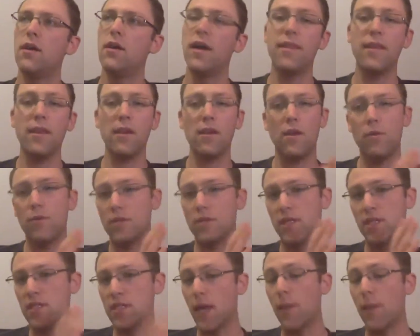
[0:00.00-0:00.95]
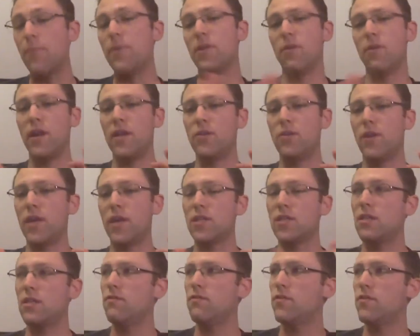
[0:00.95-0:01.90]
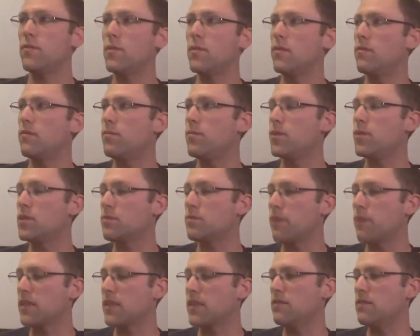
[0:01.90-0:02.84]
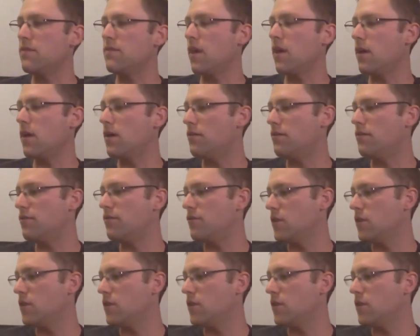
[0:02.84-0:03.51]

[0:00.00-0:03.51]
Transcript: I think it was a step in the right direction from the perspective of